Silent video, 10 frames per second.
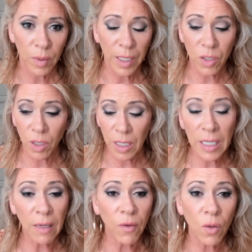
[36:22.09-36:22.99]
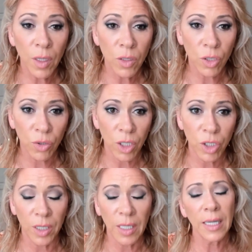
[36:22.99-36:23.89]
He's going to give you the
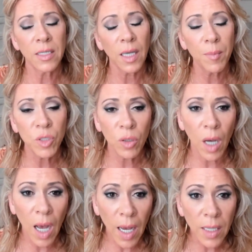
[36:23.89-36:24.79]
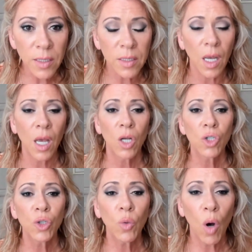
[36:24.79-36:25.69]
instruction. It's up to us
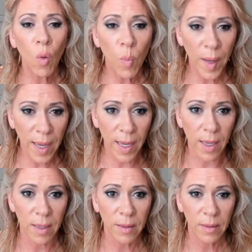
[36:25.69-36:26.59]
to obey.